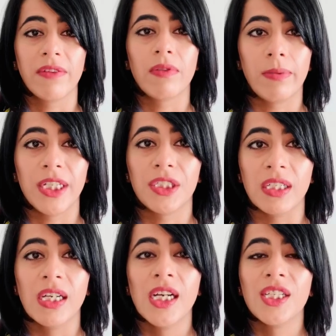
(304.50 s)

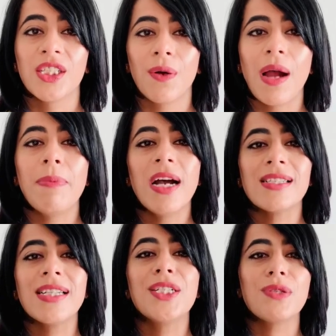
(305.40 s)
inflammation. So I
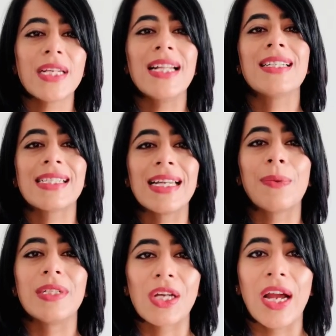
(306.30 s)
personally do tend to stick
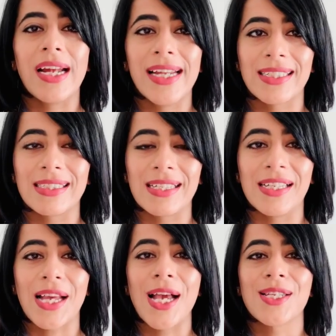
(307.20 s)
with diet and
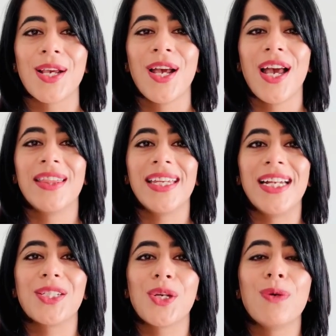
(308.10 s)
exercise as
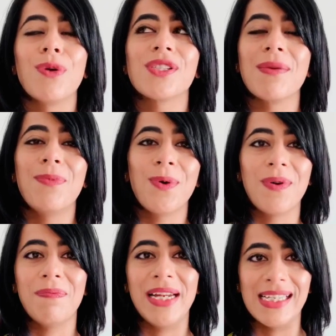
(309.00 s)
the two most
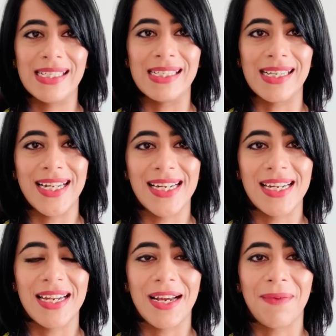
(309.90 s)
important pieces
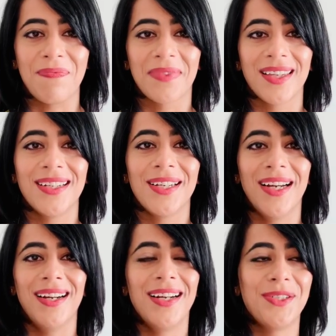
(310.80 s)
in
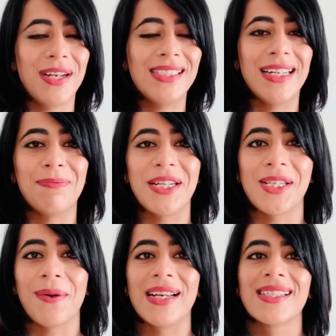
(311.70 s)
addressing
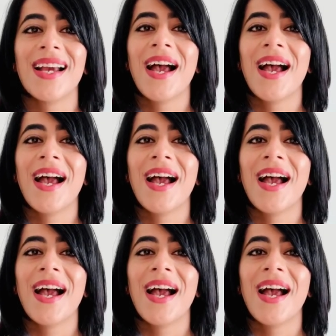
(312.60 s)
PCOS.